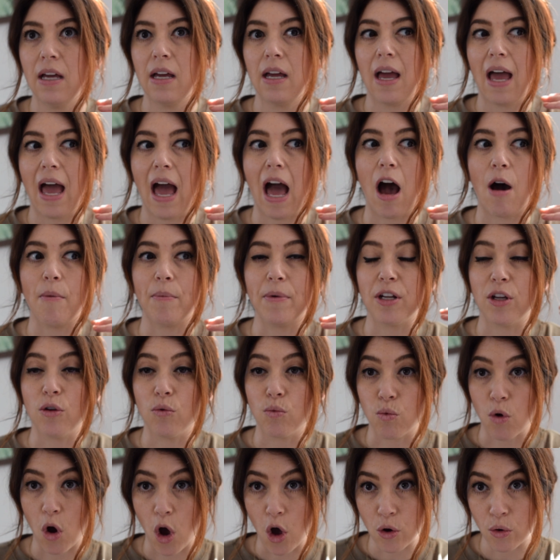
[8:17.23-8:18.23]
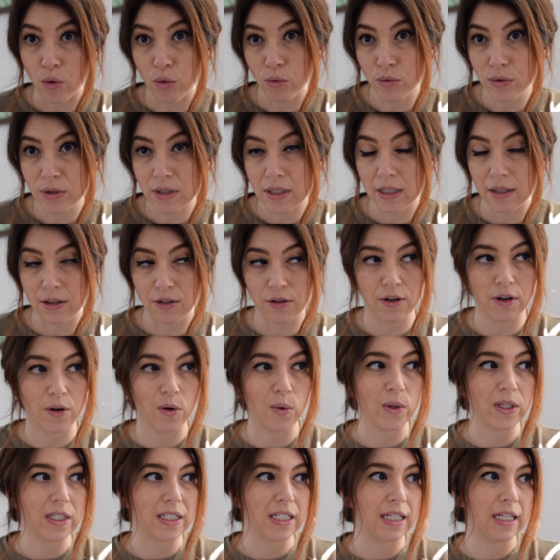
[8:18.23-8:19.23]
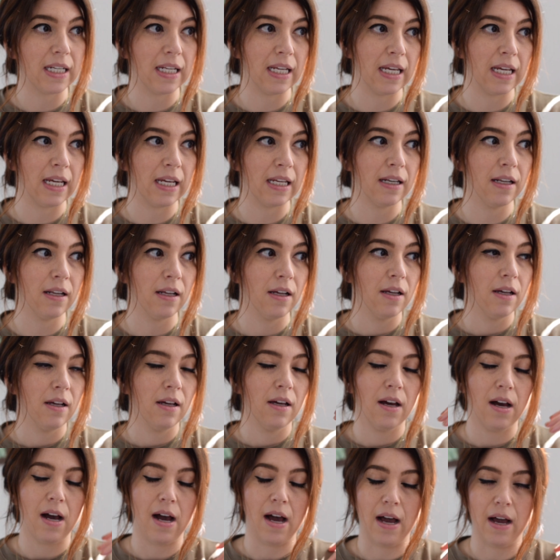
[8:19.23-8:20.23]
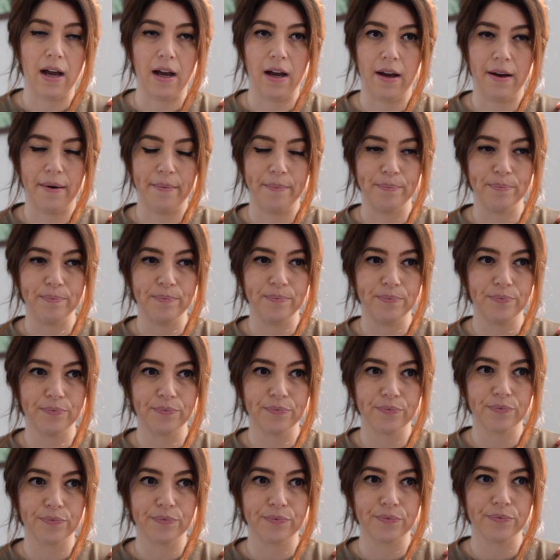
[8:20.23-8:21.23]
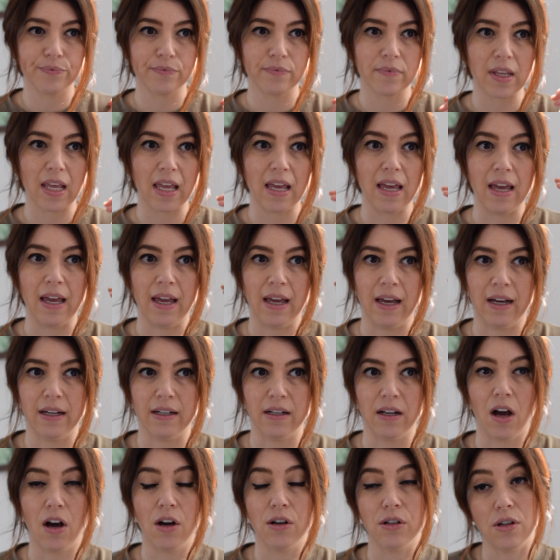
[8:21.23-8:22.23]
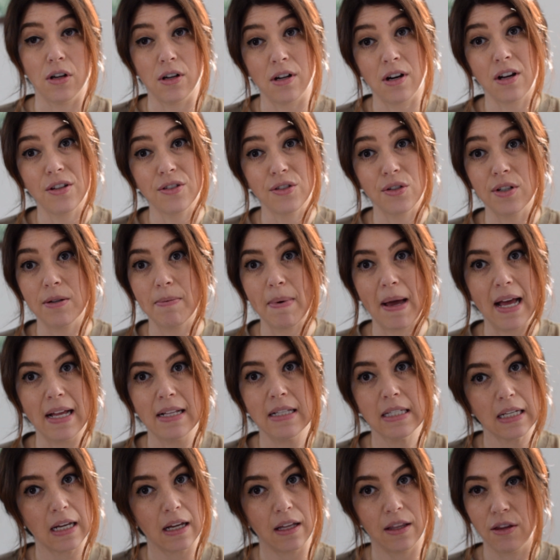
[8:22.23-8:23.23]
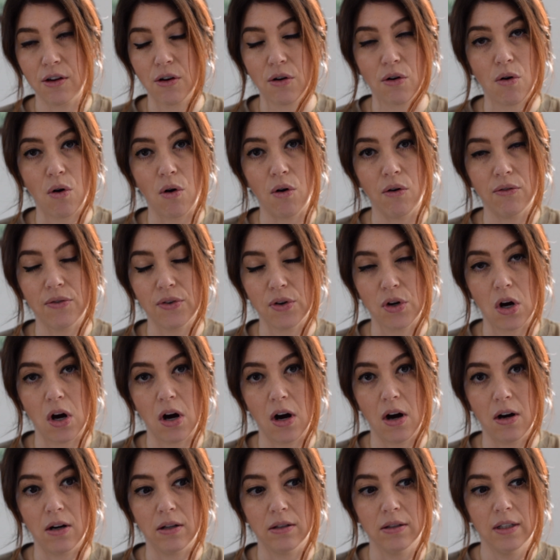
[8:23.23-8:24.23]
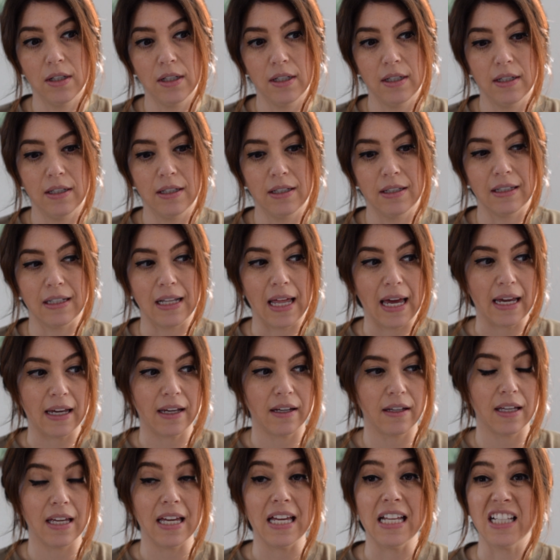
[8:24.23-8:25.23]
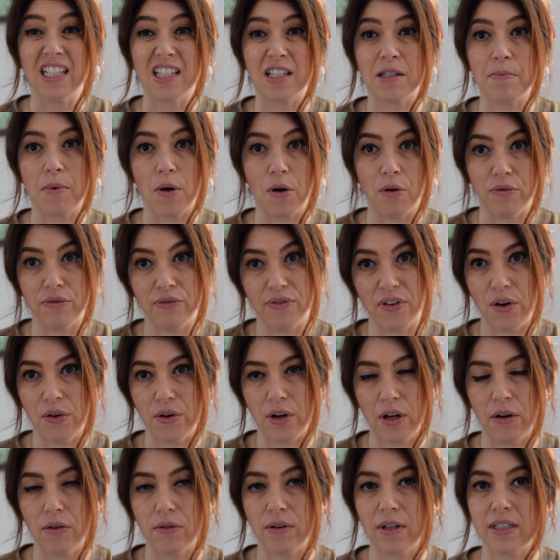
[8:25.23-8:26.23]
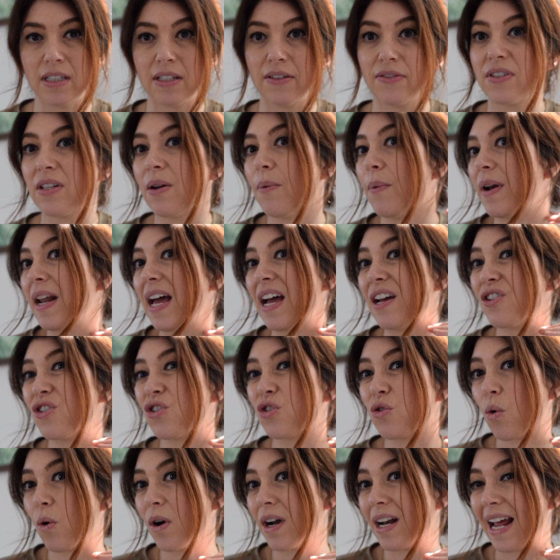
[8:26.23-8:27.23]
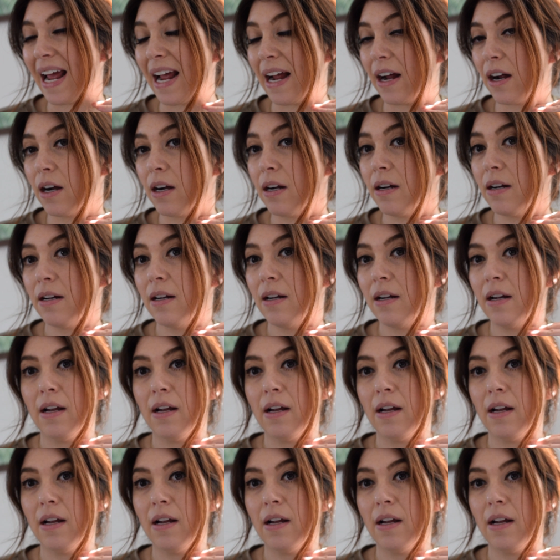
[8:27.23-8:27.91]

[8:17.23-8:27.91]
how many rows they're going to need. And it also depends on their overall like inspo photo. Because if someone has short hair